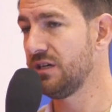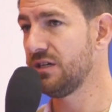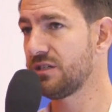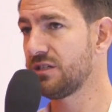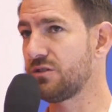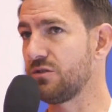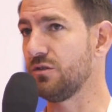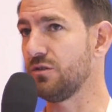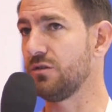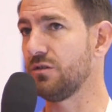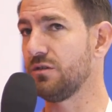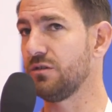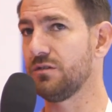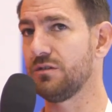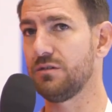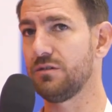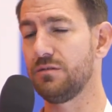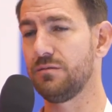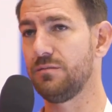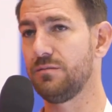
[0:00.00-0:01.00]

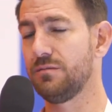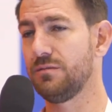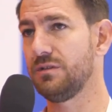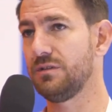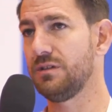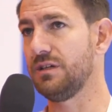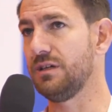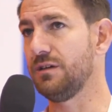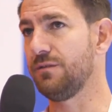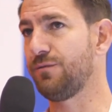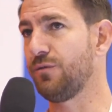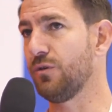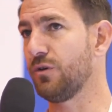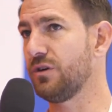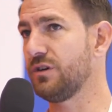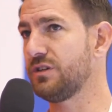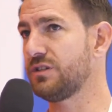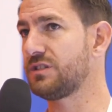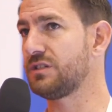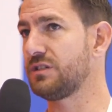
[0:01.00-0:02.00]
So for
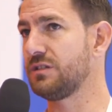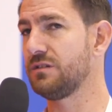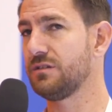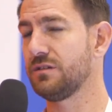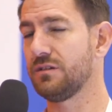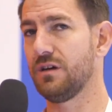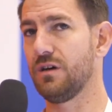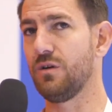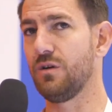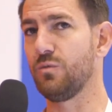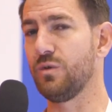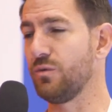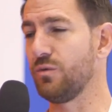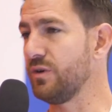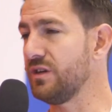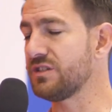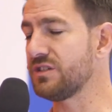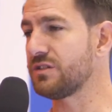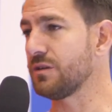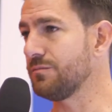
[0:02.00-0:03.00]
us, we
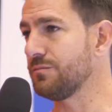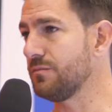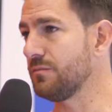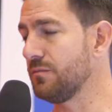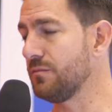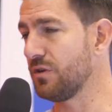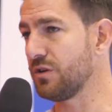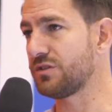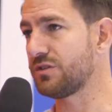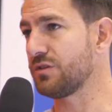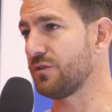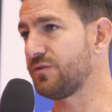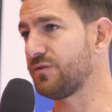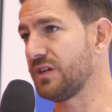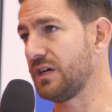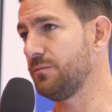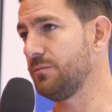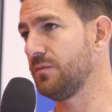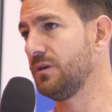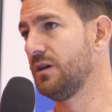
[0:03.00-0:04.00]
win lots of
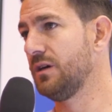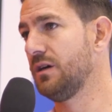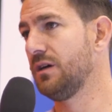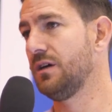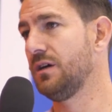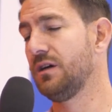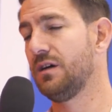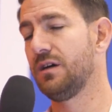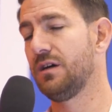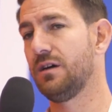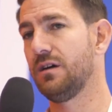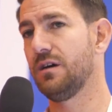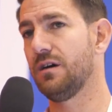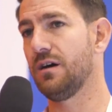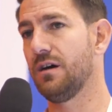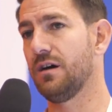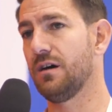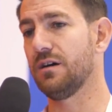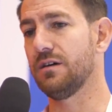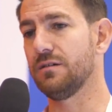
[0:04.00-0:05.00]
time
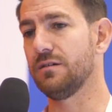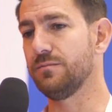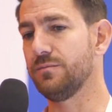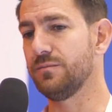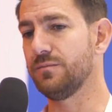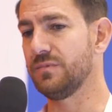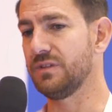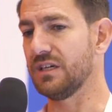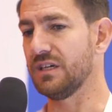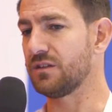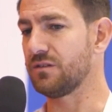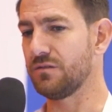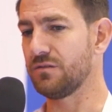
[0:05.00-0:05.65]
that